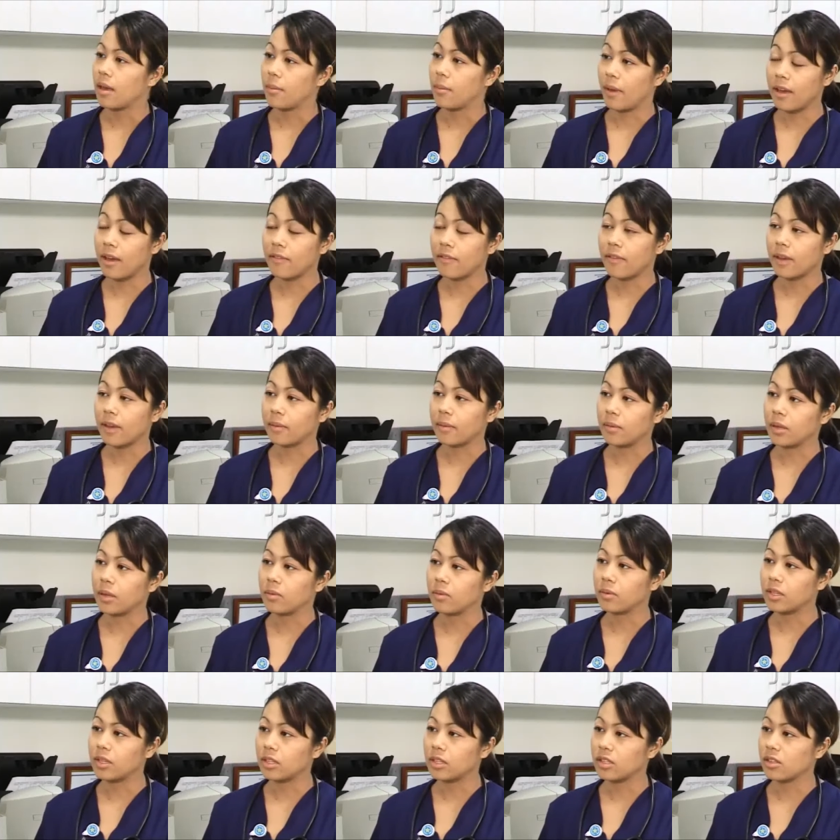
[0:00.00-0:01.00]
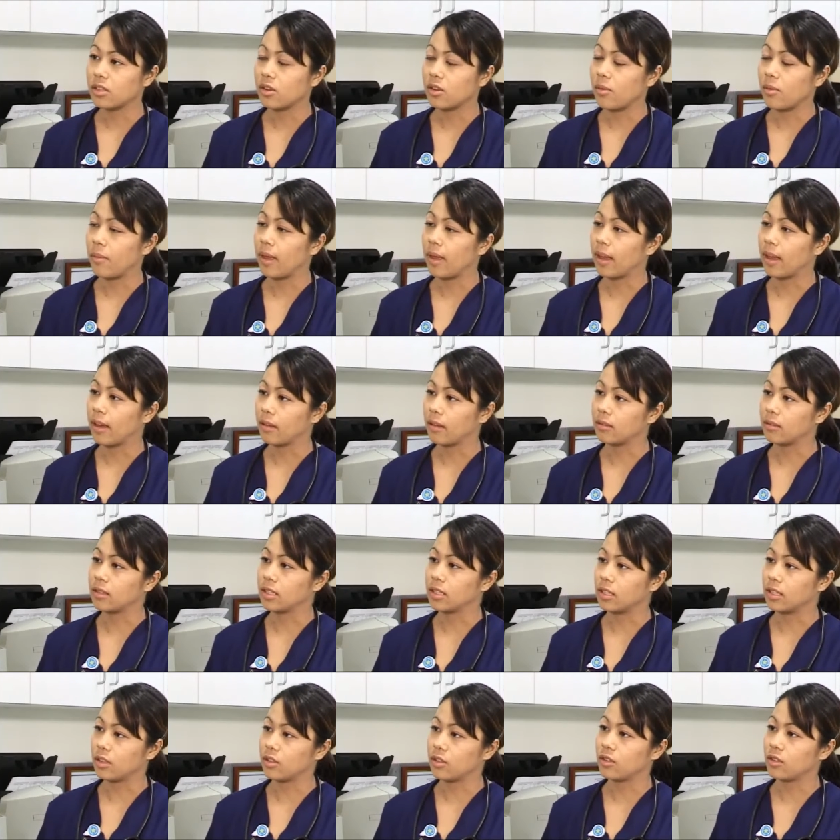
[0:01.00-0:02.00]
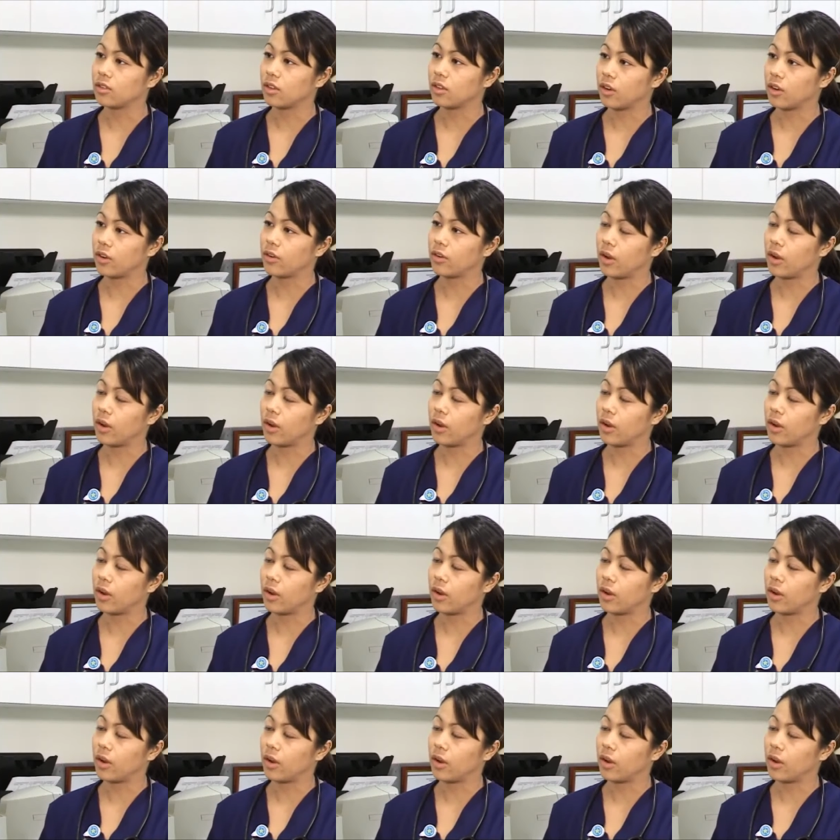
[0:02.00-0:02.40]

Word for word: In my family, we just don't make health decisions on our